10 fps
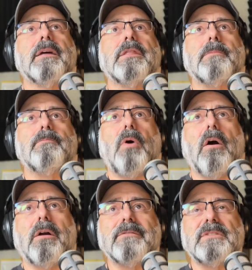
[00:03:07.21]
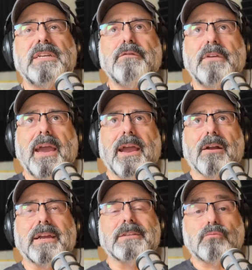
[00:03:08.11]
that part of self
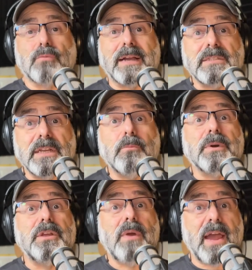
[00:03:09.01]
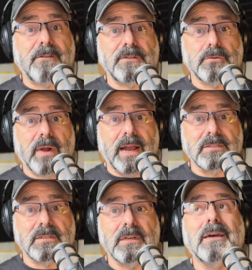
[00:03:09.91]
care is resting when you have to
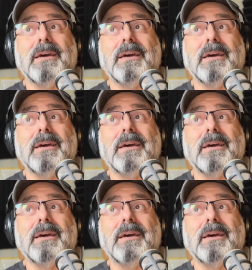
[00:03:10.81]
rest,